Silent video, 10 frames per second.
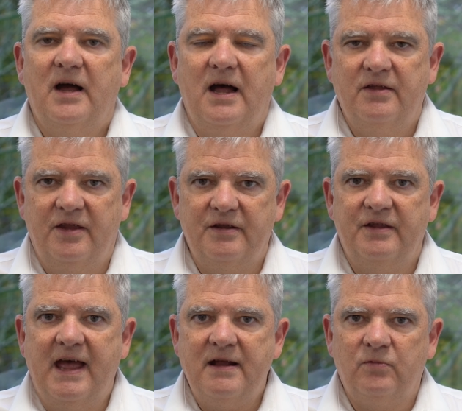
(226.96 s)
and that
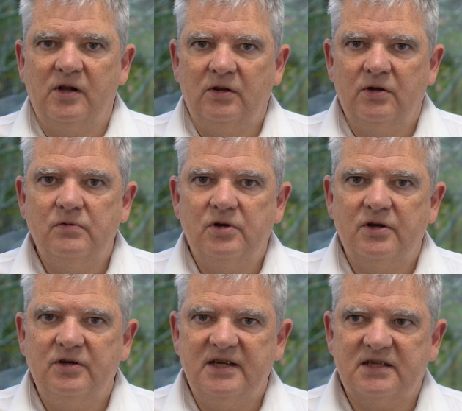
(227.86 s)
they will look
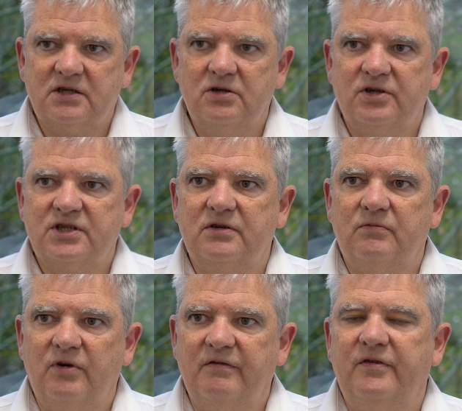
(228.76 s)
and discuss
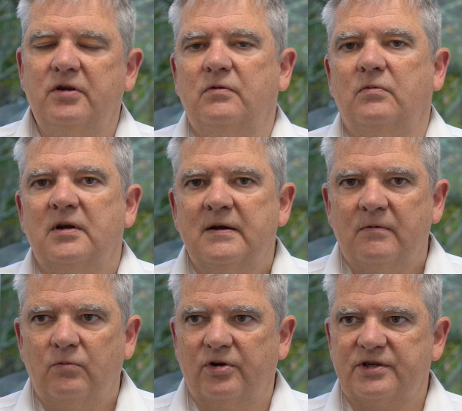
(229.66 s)
and review
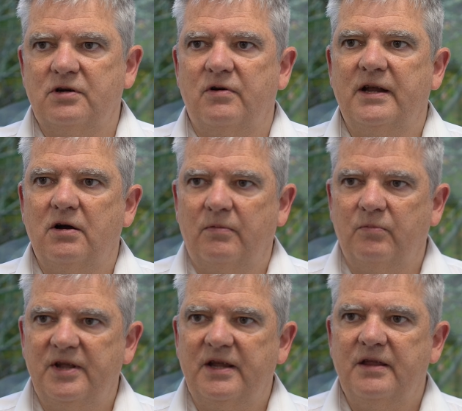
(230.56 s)
what's going on
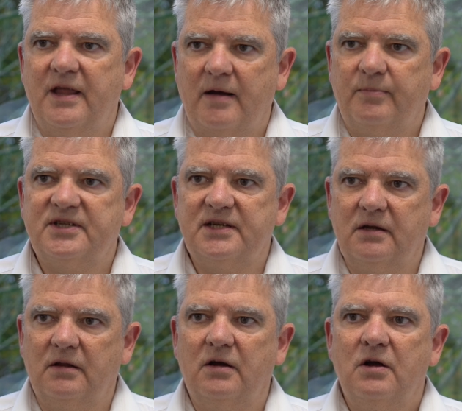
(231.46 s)
within that
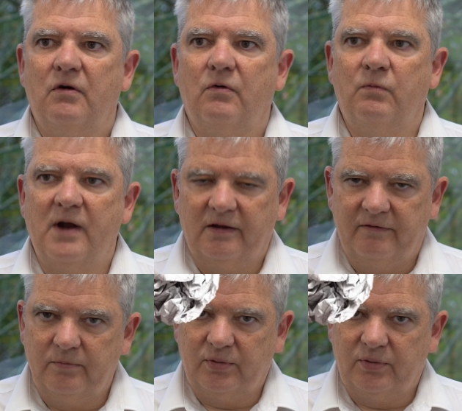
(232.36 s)
particular relevant